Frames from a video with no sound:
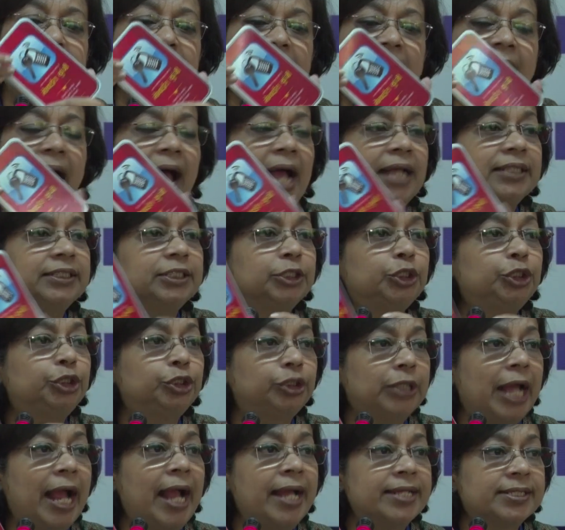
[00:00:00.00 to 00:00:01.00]
has
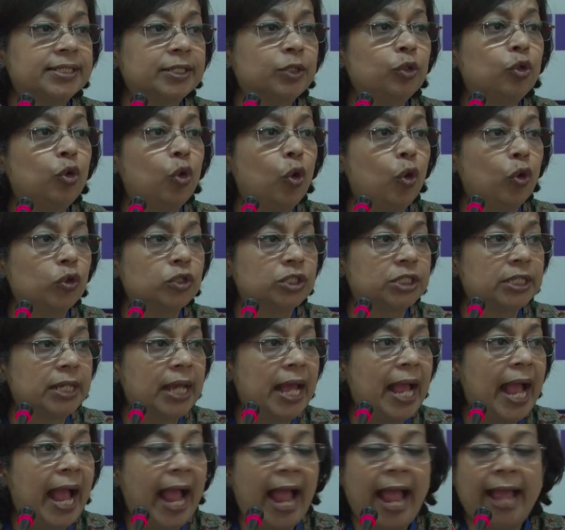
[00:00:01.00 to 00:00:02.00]
a code.
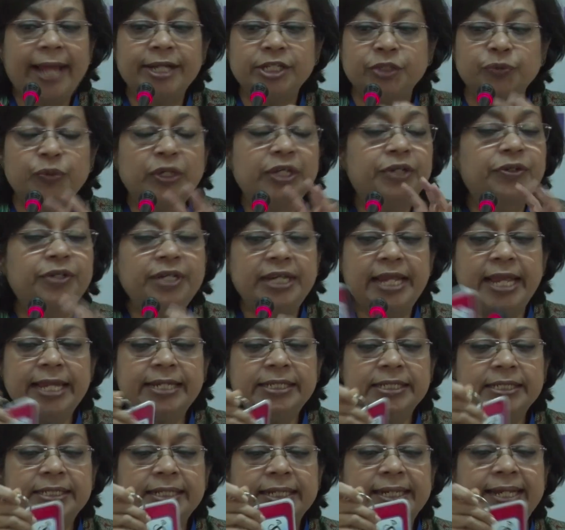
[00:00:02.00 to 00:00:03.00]
And we
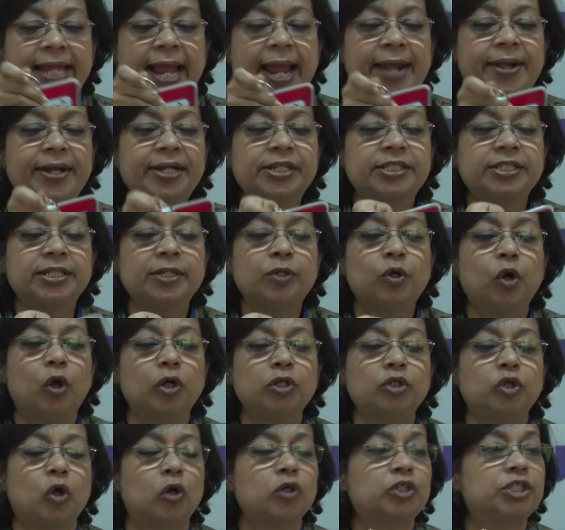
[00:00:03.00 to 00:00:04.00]
created a character called
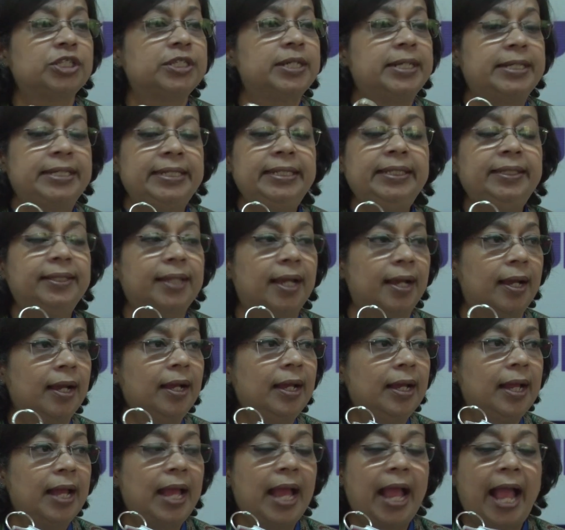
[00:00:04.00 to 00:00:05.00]
Dr. Anita.
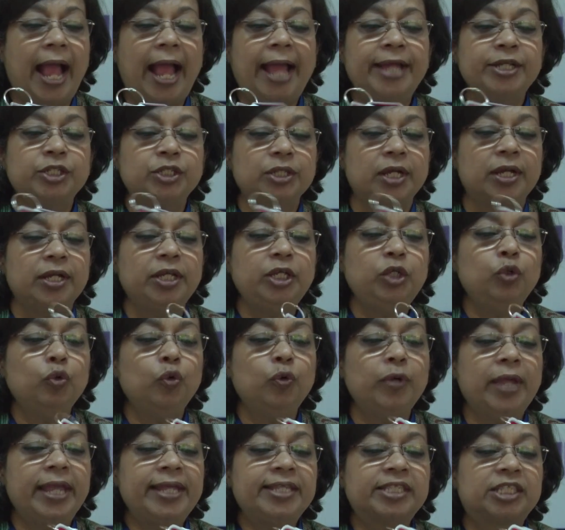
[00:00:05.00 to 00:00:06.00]
And you
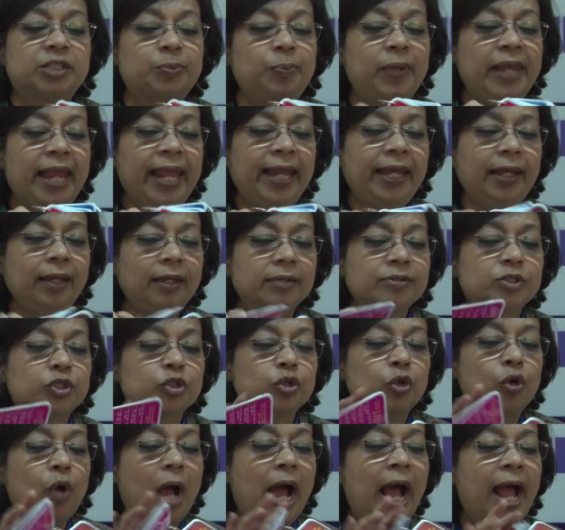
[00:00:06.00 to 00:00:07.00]
explain,
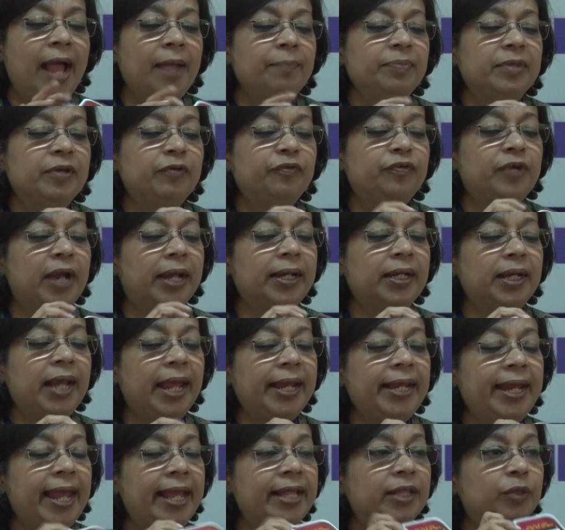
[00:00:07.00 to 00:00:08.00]
so I'm the
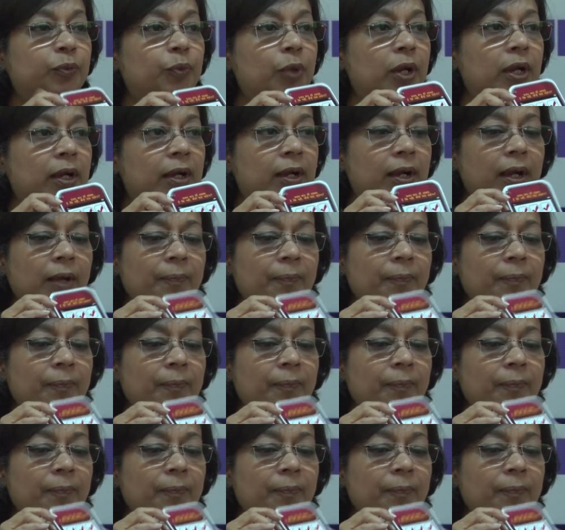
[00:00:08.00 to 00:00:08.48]
frontline health worker.